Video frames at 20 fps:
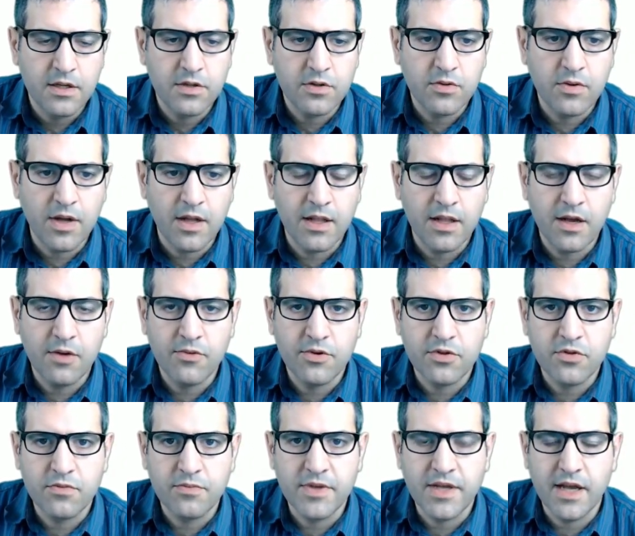to allow it
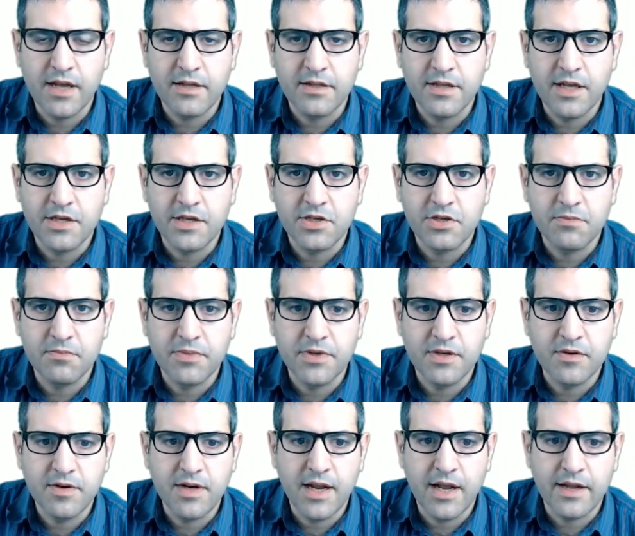to be a DHCP
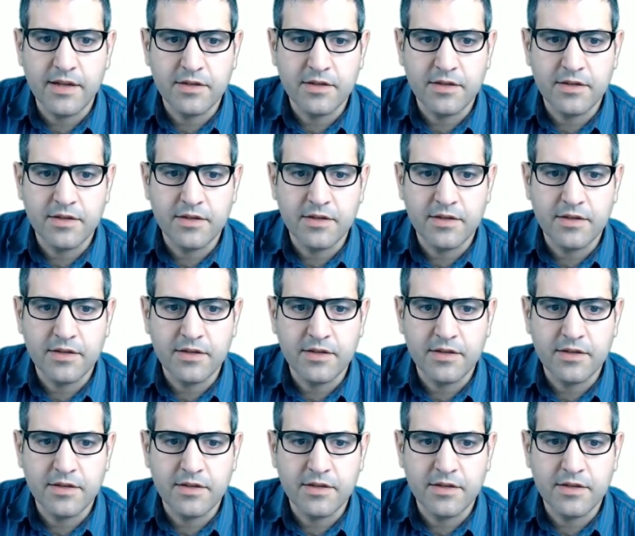relay.